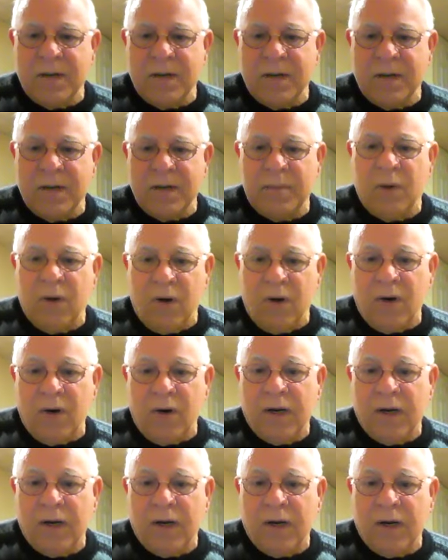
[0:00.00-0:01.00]
in late
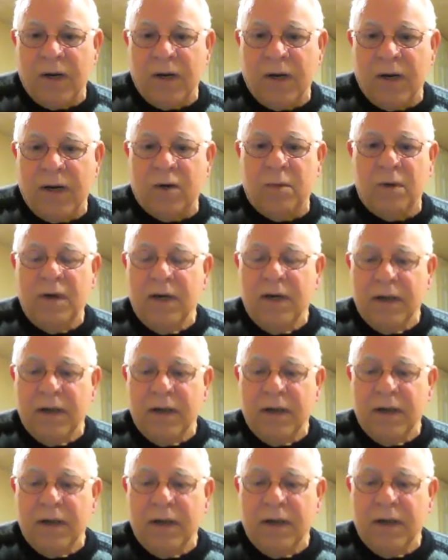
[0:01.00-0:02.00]
September, early
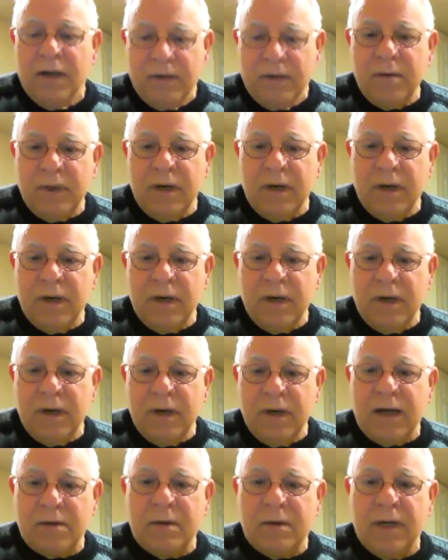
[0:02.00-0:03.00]
October. That can
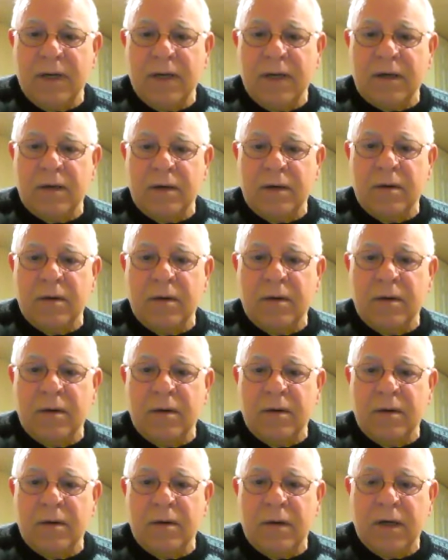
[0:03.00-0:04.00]
be
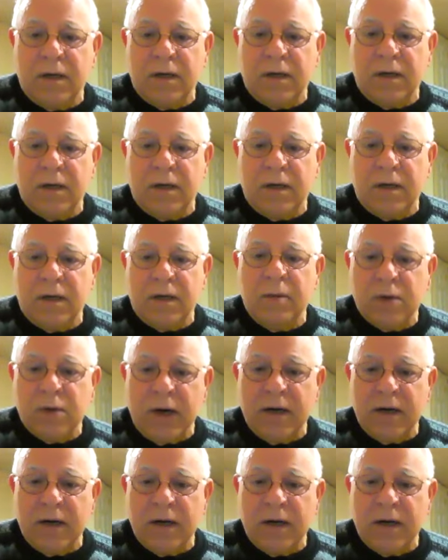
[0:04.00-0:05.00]
it can
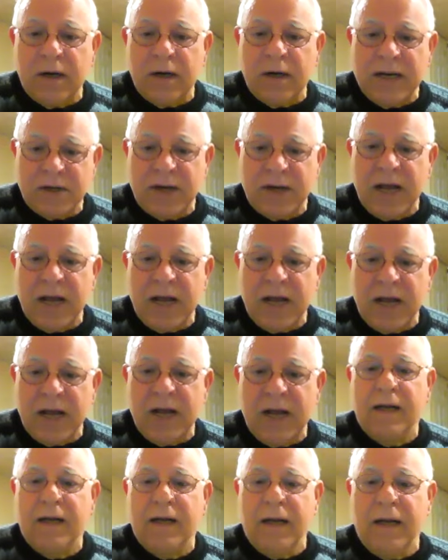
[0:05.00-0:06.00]
be
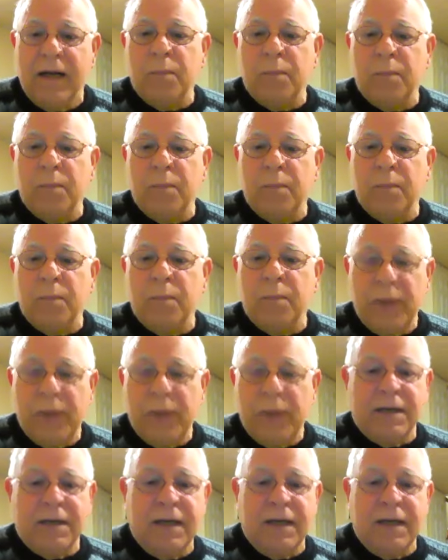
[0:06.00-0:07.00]
traced down and
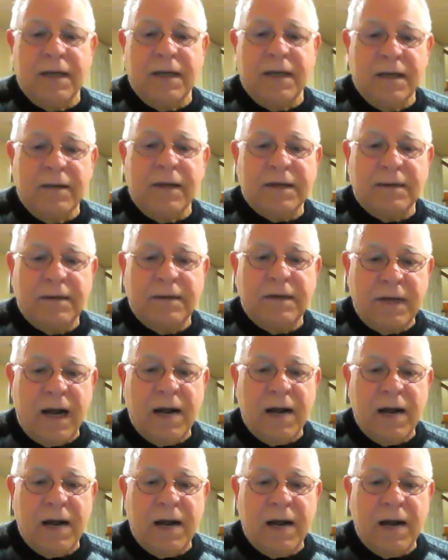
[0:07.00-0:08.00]
planted in
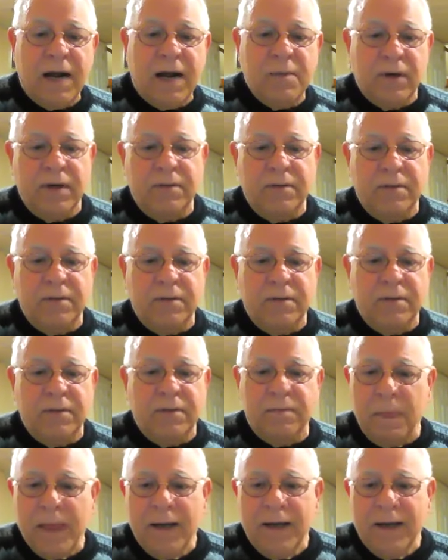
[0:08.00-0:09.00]
that time
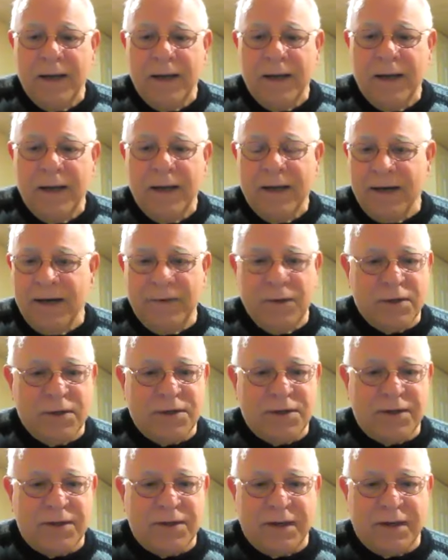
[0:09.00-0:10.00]
period.
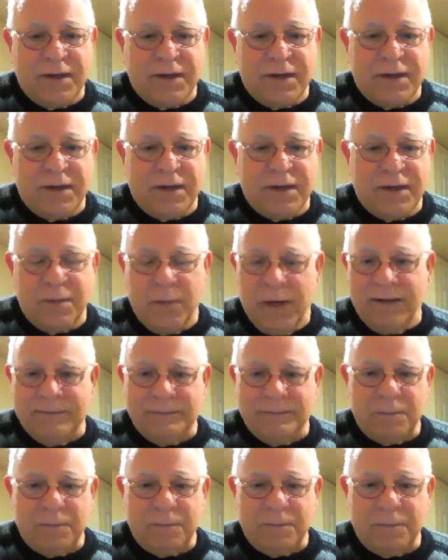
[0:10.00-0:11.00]
And if you just think
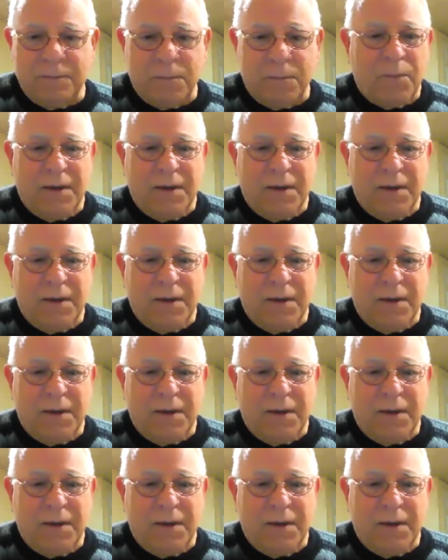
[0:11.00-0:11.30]
about it,